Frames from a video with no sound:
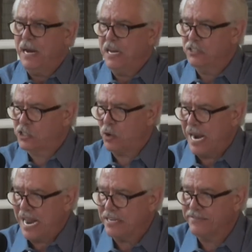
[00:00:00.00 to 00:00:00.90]
And so I
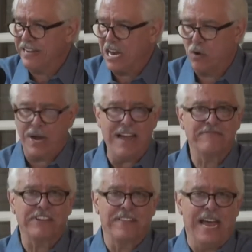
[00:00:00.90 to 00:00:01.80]
had to follow
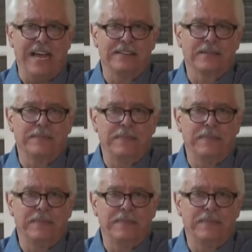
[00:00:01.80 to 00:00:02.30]
after that.